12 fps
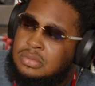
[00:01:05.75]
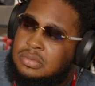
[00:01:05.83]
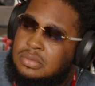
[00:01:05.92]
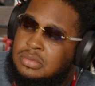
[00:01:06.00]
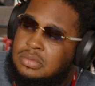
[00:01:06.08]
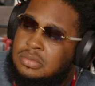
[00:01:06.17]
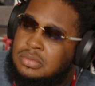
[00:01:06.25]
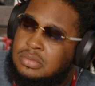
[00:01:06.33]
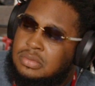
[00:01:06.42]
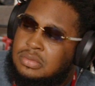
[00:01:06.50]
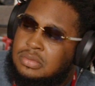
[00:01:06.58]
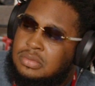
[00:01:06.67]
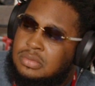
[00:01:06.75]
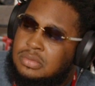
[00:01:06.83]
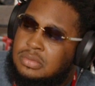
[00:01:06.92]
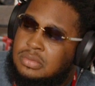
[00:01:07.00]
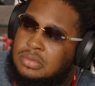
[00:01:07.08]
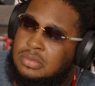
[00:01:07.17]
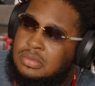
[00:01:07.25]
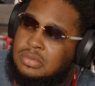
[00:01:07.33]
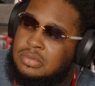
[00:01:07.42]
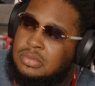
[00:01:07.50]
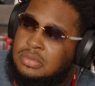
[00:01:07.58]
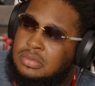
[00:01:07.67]

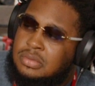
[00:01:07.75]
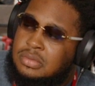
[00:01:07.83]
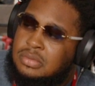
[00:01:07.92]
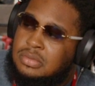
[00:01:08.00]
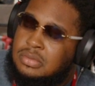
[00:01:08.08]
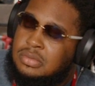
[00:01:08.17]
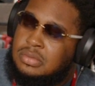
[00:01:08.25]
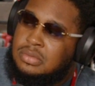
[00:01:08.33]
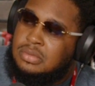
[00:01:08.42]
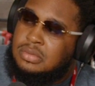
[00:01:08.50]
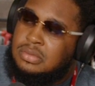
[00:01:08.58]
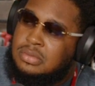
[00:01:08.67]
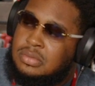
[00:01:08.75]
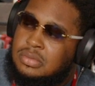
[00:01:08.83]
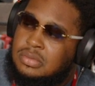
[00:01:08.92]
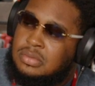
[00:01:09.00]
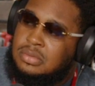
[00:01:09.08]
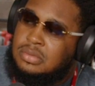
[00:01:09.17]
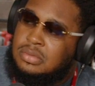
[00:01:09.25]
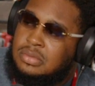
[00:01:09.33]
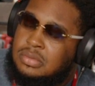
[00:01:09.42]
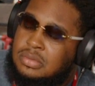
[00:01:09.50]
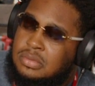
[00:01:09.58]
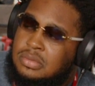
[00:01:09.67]

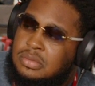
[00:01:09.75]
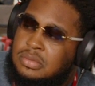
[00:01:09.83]
No words are spoken by the person on screen.